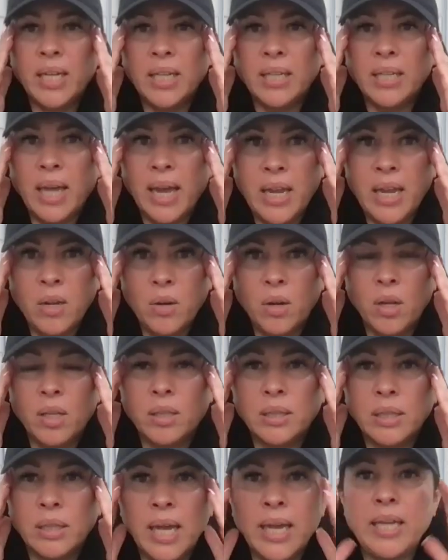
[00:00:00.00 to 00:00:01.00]
a light,
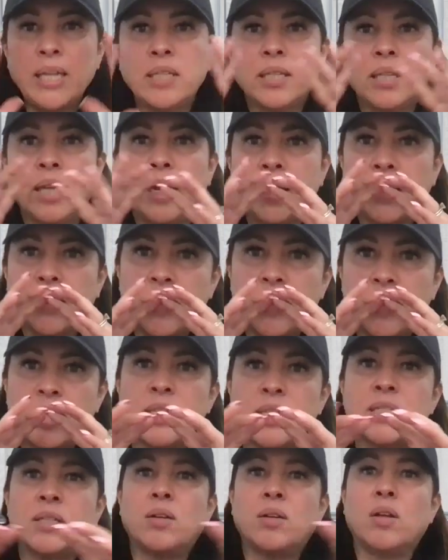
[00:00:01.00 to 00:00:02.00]
this
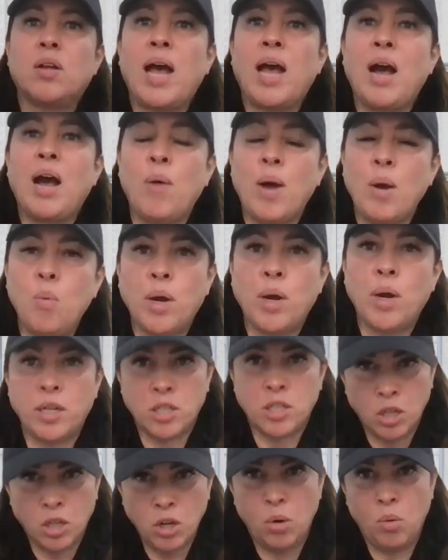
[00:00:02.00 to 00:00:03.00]
is how I want it
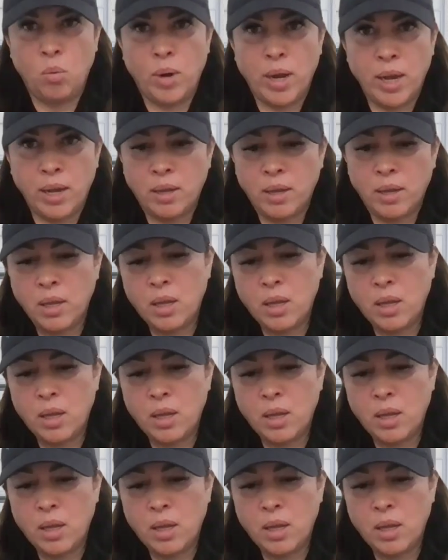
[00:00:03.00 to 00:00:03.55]
to go way.